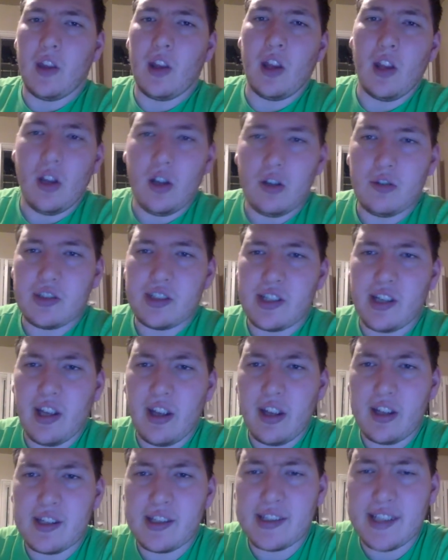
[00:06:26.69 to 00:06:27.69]
I'll
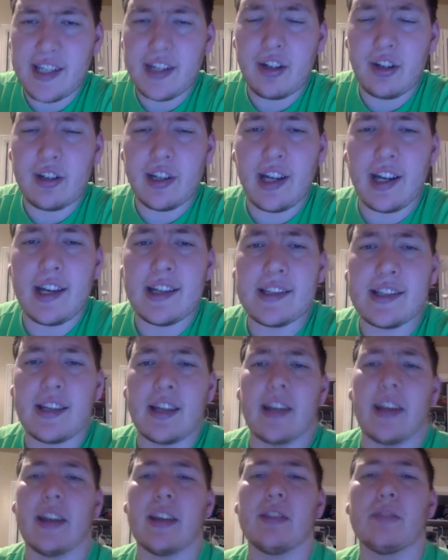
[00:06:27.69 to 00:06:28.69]
see you guys
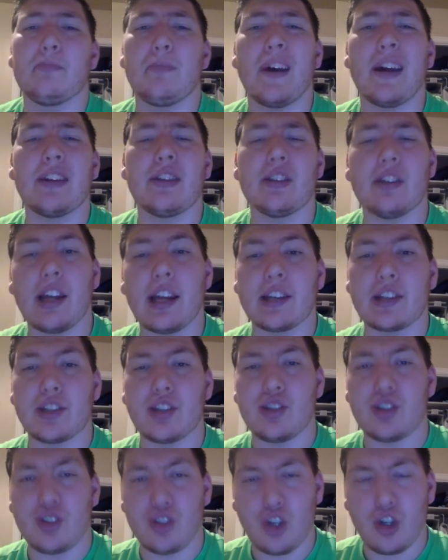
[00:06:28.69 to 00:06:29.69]
by the next
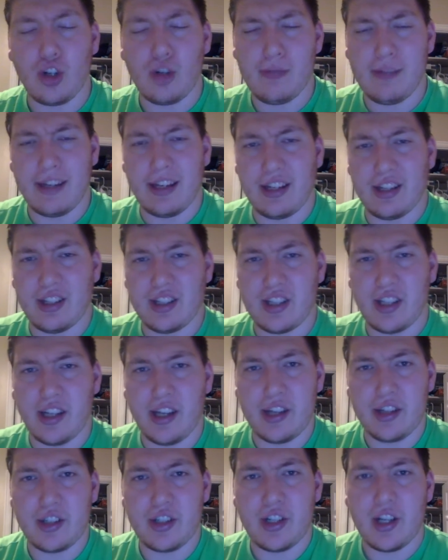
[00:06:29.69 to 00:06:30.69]
installment and
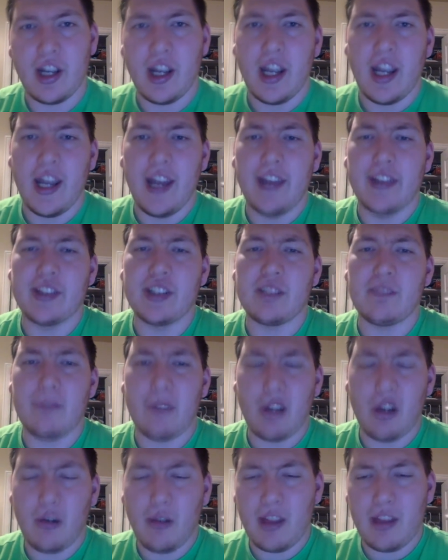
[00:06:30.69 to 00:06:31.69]
such. Just
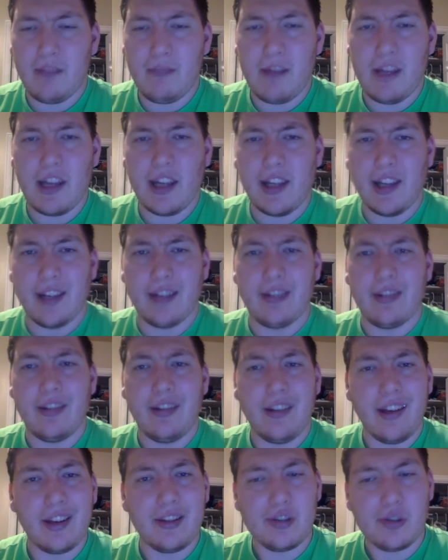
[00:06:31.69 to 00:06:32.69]
bear with me and
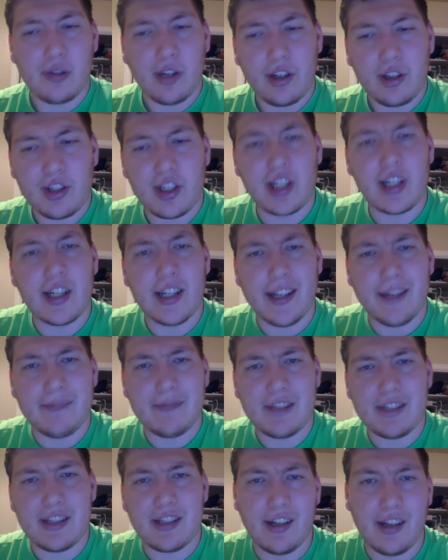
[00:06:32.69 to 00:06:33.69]
enjoy your
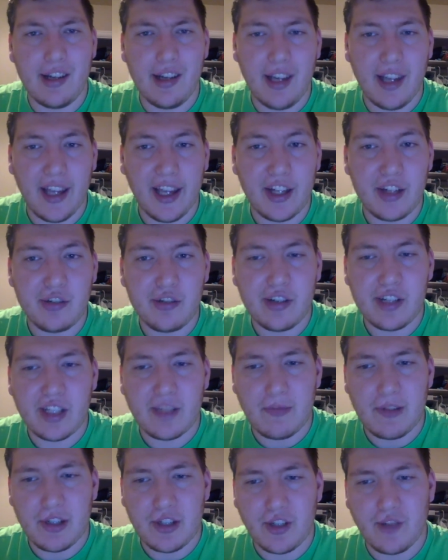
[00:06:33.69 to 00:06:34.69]
times in
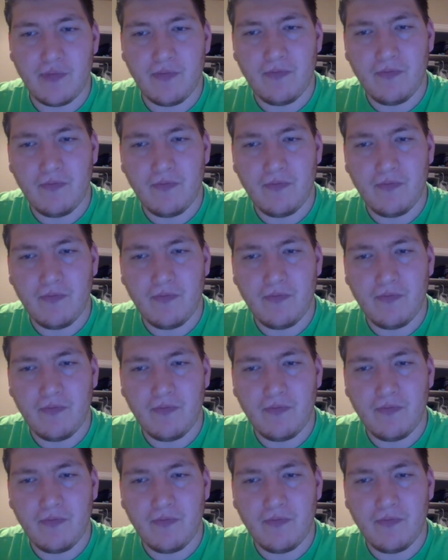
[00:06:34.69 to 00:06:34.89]
transmission.